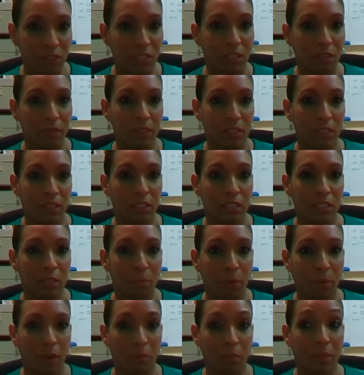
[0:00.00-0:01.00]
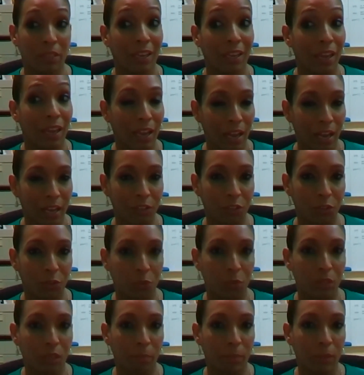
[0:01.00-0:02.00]
Services Department here at
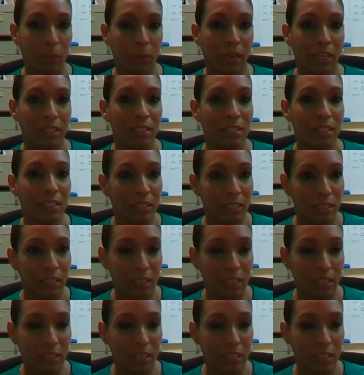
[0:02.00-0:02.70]
the UWI St.